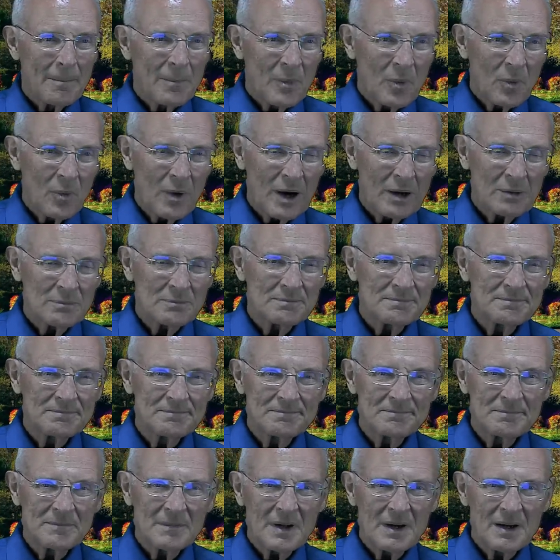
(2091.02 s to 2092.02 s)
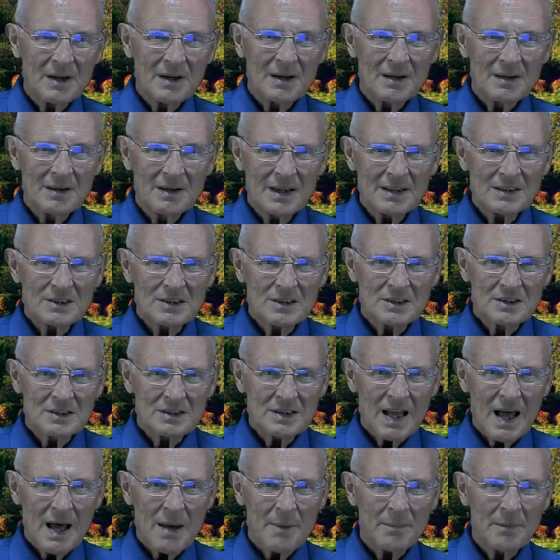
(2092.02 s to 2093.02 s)
Well, let's
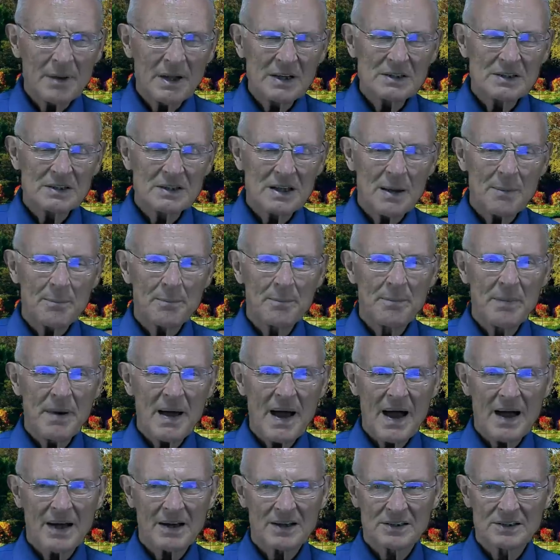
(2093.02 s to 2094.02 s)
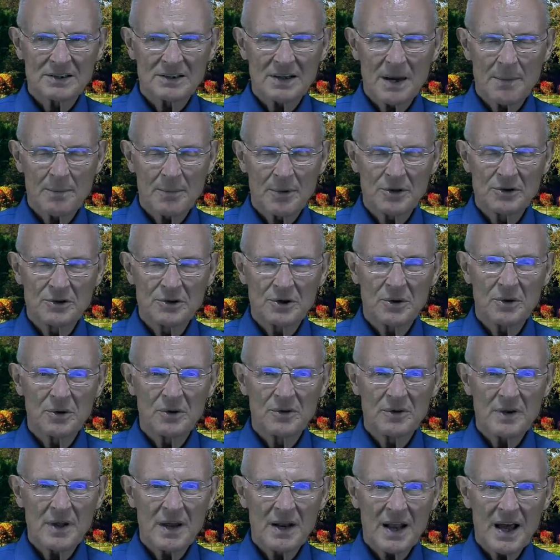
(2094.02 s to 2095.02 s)
step, let's step back a step or two
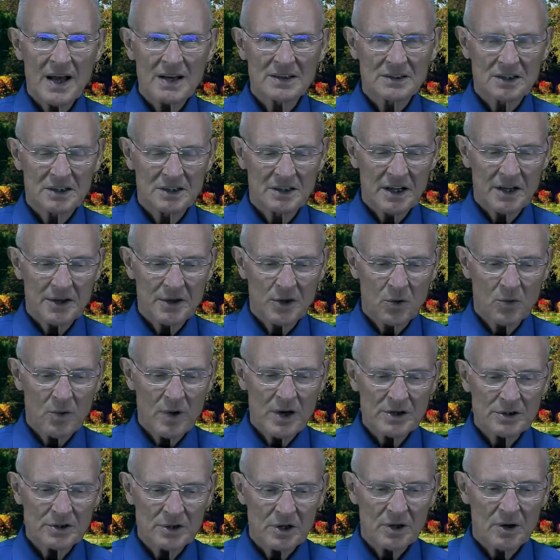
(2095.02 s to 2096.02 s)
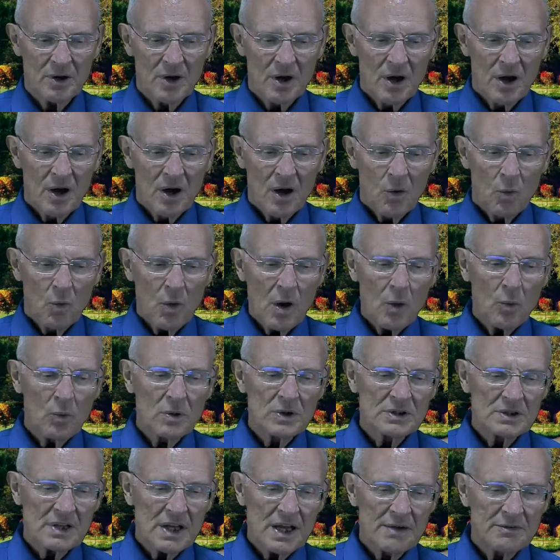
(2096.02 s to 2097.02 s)
and, and ask another question. What
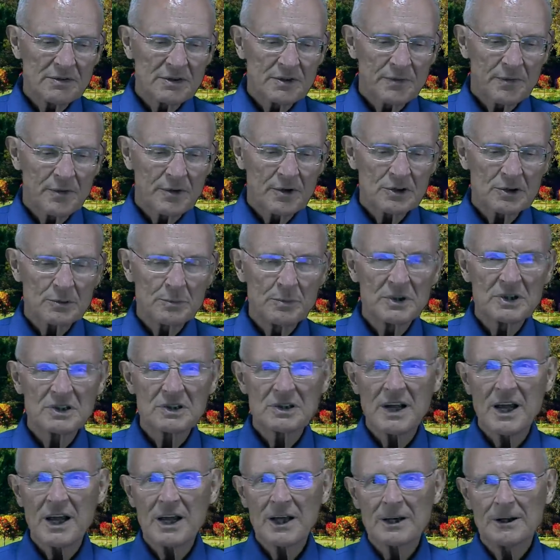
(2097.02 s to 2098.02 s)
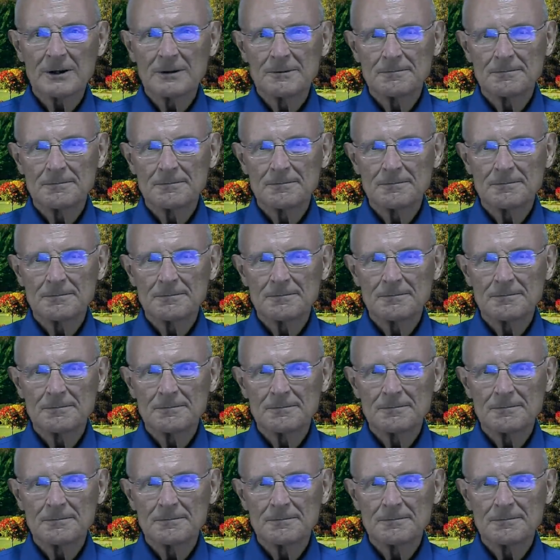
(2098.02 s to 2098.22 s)
was Eve's first mistake?